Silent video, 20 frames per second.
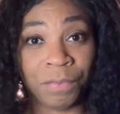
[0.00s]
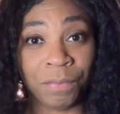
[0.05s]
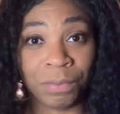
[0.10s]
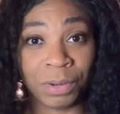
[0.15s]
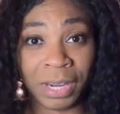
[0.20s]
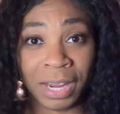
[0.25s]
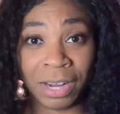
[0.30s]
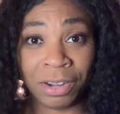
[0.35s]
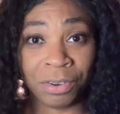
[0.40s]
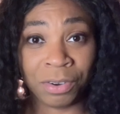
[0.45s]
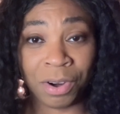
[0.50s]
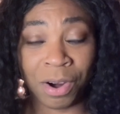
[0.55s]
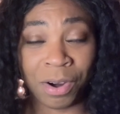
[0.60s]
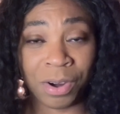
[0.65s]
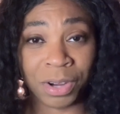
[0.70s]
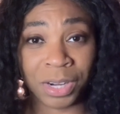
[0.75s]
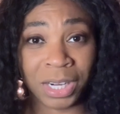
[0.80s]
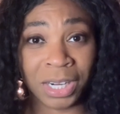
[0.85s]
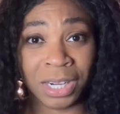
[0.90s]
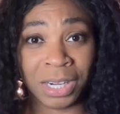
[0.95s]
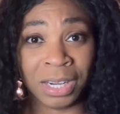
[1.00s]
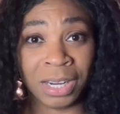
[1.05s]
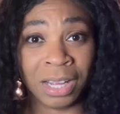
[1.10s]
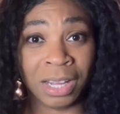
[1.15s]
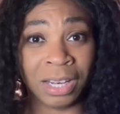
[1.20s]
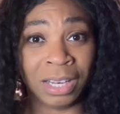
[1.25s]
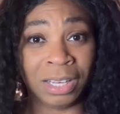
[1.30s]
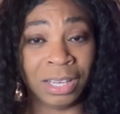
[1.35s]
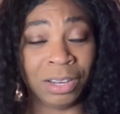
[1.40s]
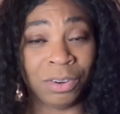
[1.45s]

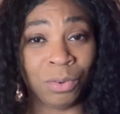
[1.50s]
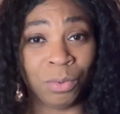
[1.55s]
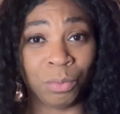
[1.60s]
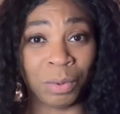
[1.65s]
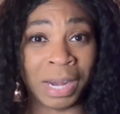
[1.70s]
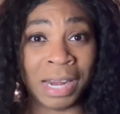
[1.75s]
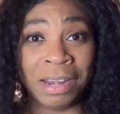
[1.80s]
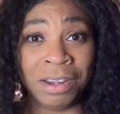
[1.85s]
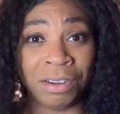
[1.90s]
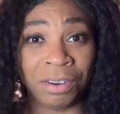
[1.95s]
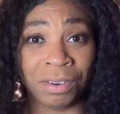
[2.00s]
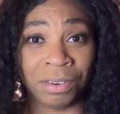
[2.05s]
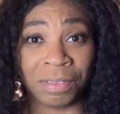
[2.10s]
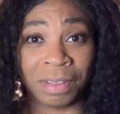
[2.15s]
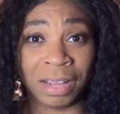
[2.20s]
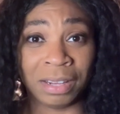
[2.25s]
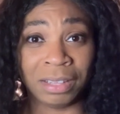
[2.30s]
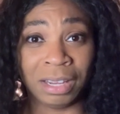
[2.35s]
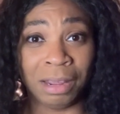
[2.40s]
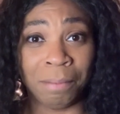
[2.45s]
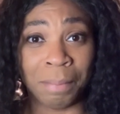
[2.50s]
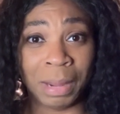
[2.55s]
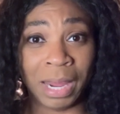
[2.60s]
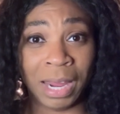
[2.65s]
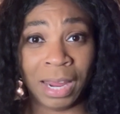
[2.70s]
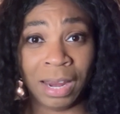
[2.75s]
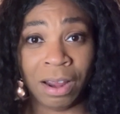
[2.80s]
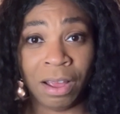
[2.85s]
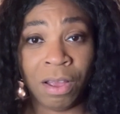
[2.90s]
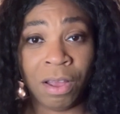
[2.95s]
kindergarten little reindeer that they
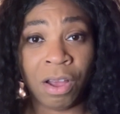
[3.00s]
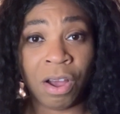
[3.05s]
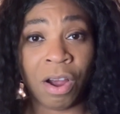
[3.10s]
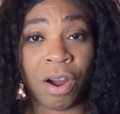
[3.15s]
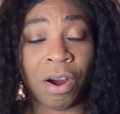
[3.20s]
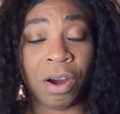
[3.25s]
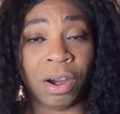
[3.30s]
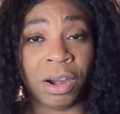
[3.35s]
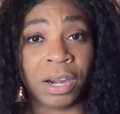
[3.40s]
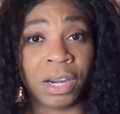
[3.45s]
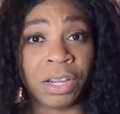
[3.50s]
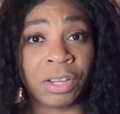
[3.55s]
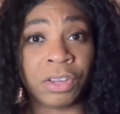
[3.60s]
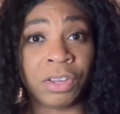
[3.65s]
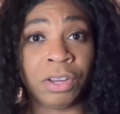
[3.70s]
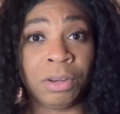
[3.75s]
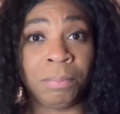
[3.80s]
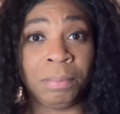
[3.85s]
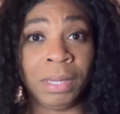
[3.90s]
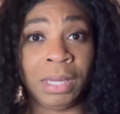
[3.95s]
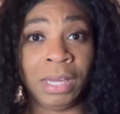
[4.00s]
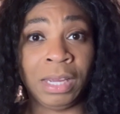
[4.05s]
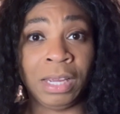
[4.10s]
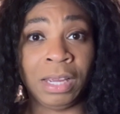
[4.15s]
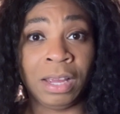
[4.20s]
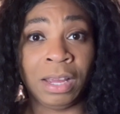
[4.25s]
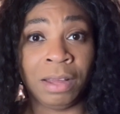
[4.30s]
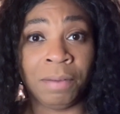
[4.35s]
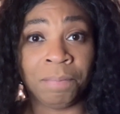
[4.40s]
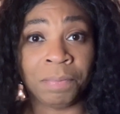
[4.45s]
made, or it could be
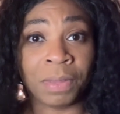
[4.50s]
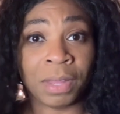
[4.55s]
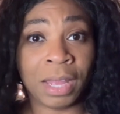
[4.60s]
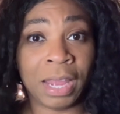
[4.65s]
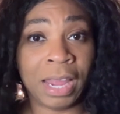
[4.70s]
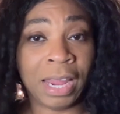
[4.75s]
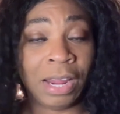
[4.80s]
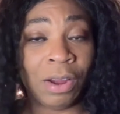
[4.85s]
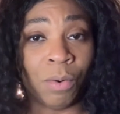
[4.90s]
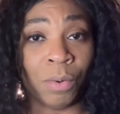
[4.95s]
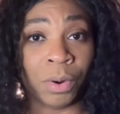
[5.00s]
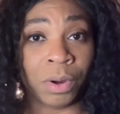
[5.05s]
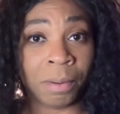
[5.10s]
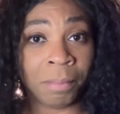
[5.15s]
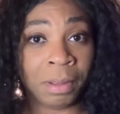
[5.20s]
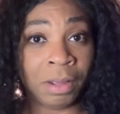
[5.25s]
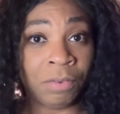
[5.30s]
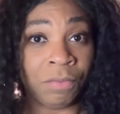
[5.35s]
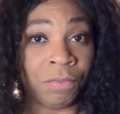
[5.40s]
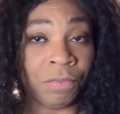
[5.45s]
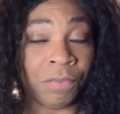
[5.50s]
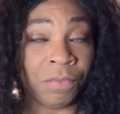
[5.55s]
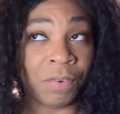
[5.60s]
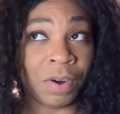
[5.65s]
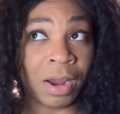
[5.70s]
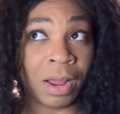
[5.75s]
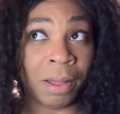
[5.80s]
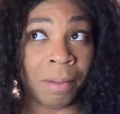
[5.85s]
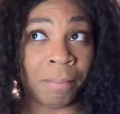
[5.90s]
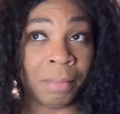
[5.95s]
a ornament
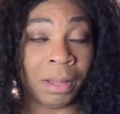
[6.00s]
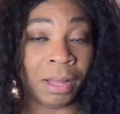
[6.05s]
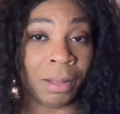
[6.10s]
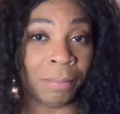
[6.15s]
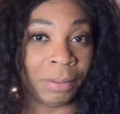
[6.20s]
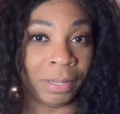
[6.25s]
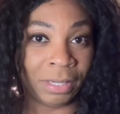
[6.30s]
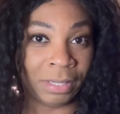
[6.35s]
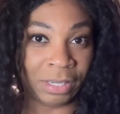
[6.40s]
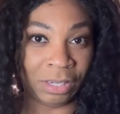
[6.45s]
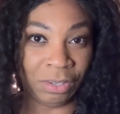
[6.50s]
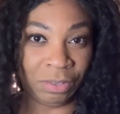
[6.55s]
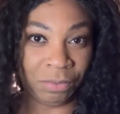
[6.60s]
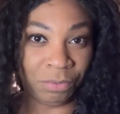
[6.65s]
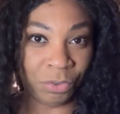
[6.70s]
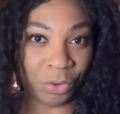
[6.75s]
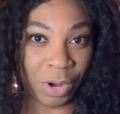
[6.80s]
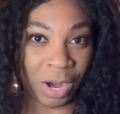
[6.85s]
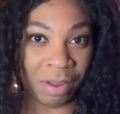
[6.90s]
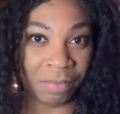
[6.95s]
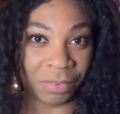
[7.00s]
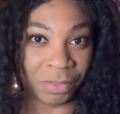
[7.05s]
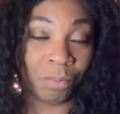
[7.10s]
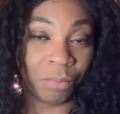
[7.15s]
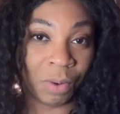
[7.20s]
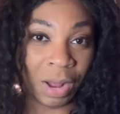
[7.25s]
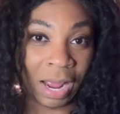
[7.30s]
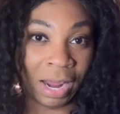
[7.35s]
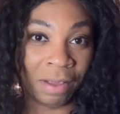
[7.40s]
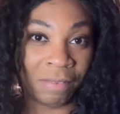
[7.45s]
from a place that you've
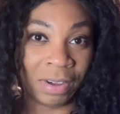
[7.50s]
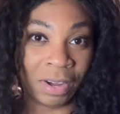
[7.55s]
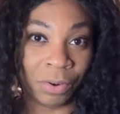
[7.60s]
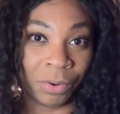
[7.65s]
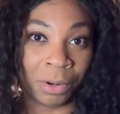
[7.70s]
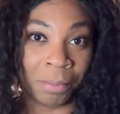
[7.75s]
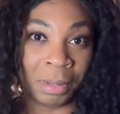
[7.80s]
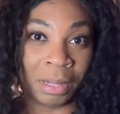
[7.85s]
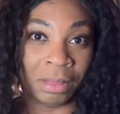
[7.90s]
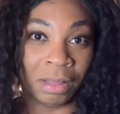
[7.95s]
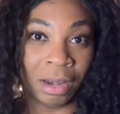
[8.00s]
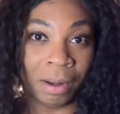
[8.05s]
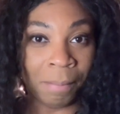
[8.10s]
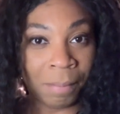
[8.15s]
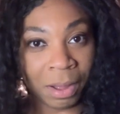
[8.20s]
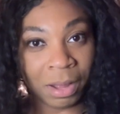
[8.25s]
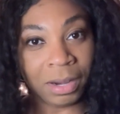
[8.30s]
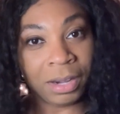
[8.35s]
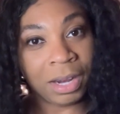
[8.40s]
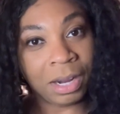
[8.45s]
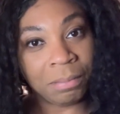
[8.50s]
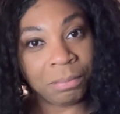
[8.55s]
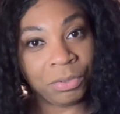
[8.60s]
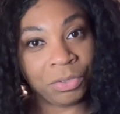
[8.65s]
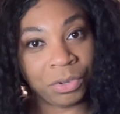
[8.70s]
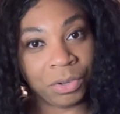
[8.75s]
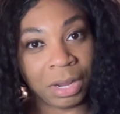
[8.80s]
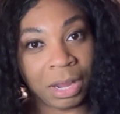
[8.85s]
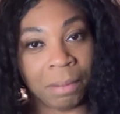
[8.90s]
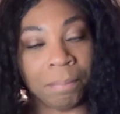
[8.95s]
traveled. I have an ornament that I bought in
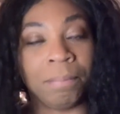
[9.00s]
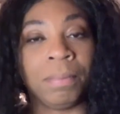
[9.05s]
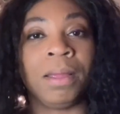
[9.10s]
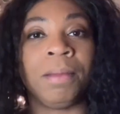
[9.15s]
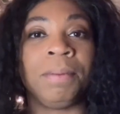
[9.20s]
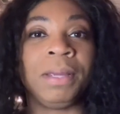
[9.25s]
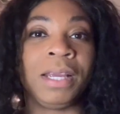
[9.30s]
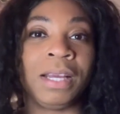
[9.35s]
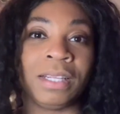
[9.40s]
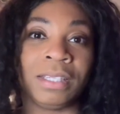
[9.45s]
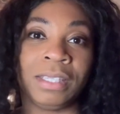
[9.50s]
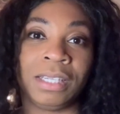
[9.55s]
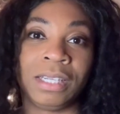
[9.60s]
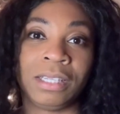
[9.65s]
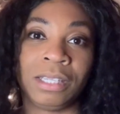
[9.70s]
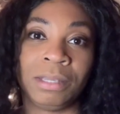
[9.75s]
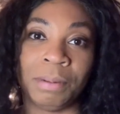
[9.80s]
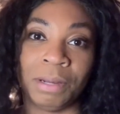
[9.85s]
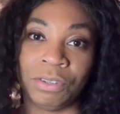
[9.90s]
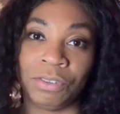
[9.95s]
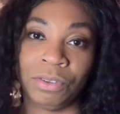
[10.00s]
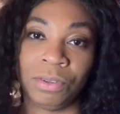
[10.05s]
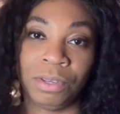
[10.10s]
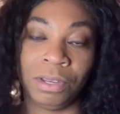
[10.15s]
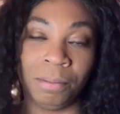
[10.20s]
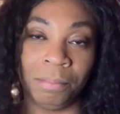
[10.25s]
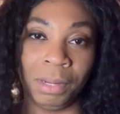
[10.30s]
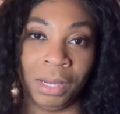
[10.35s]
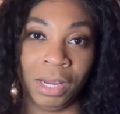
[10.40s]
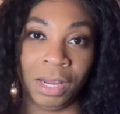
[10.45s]
Amsterdam because it's special
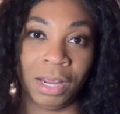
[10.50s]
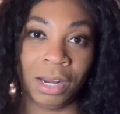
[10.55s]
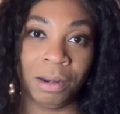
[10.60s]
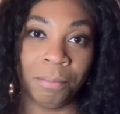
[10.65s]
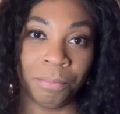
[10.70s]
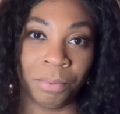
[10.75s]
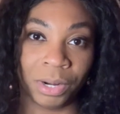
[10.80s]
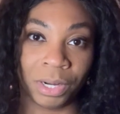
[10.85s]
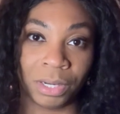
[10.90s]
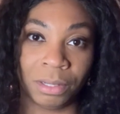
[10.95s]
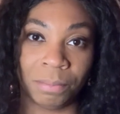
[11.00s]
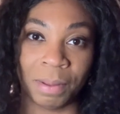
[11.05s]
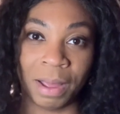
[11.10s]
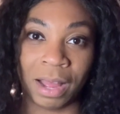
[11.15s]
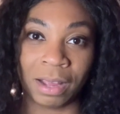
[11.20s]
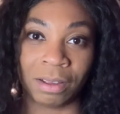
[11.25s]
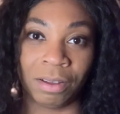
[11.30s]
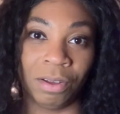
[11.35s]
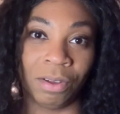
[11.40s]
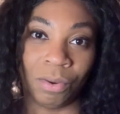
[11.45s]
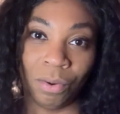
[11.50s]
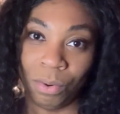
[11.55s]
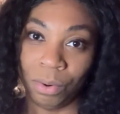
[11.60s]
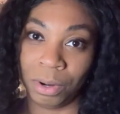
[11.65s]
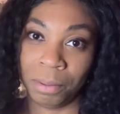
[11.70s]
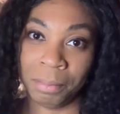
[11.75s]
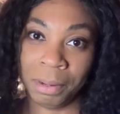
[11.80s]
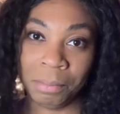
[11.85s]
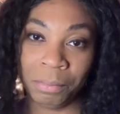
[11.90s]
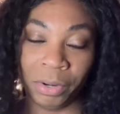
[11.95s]
to me and it brings back a core
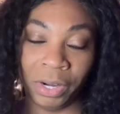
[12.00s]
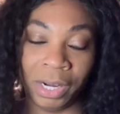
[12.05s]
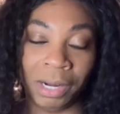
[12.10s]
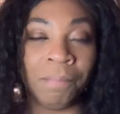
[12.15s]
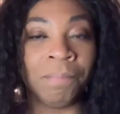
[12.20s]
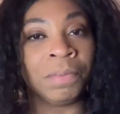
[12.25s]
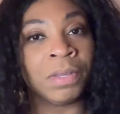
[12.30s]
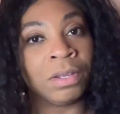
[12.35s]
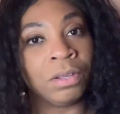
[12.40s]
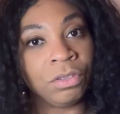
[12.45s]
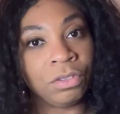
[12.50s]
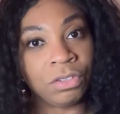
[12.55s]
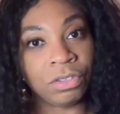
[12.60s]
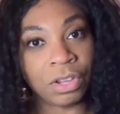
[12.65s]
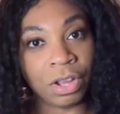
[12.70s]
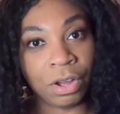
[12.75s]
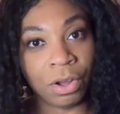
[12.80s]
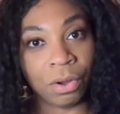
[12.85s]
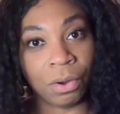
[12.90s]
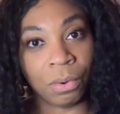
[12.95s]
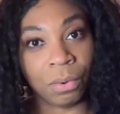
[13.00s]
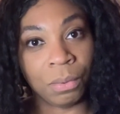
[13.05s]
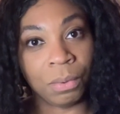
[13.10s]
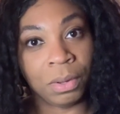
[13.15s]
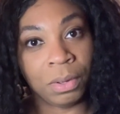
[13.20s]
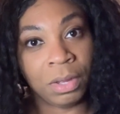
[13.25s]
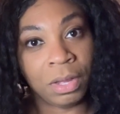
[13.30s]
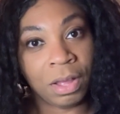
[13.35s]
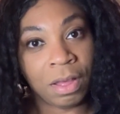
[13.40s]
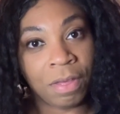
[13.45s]
memory. So
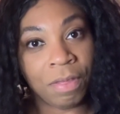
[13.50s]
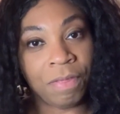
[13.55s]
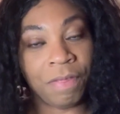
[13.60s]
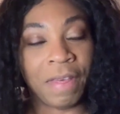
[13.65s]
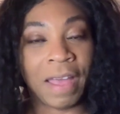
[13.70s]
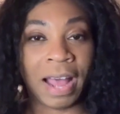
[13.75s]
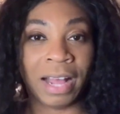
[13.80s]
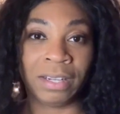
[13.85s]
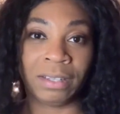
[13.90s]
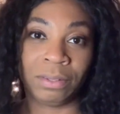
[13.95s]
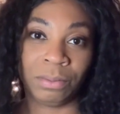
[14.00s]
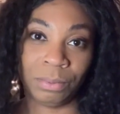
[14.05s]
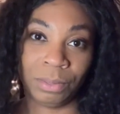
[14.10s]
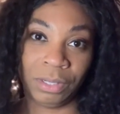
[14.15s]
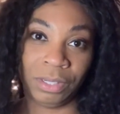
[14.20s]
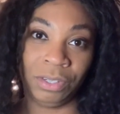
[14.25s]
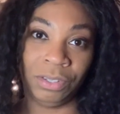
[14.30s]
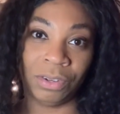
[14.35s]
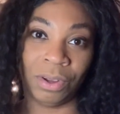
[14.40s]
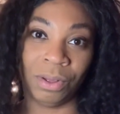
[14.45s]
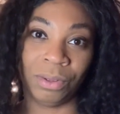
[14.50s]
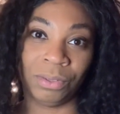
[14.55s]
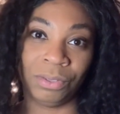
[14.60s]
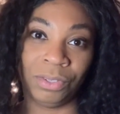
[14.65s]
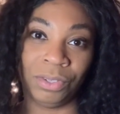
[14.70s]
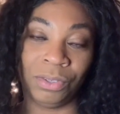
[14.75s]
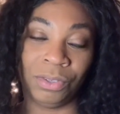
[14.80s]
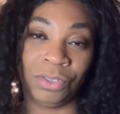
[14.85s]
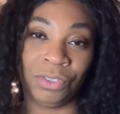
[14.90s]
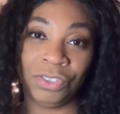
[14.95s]
that's what you
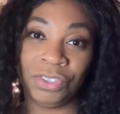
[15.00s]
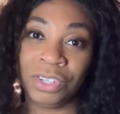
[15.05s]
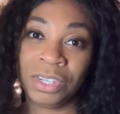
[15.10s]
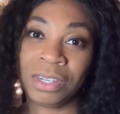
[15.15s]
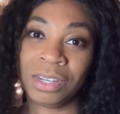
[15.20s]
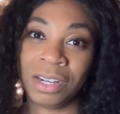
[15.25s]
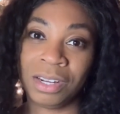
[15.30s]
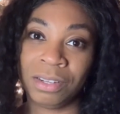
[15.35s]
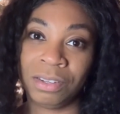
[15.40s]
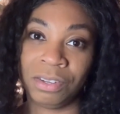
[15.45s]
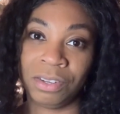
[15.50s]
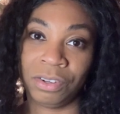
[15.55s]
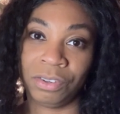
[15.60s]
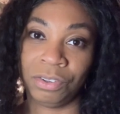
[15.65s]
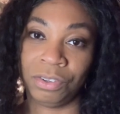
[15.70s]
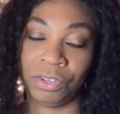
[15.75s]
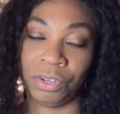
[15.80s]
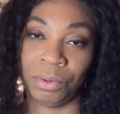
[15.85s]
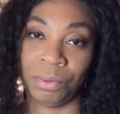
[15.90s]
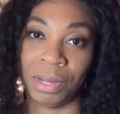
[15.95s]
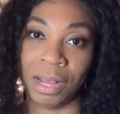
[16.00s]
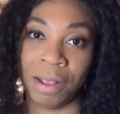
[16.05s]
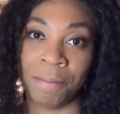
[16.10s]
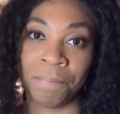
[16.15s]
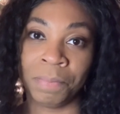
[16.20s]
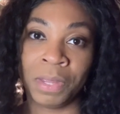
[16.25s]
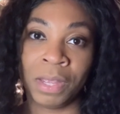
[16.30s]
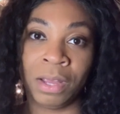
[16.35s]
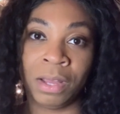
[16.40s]
also should consider doing.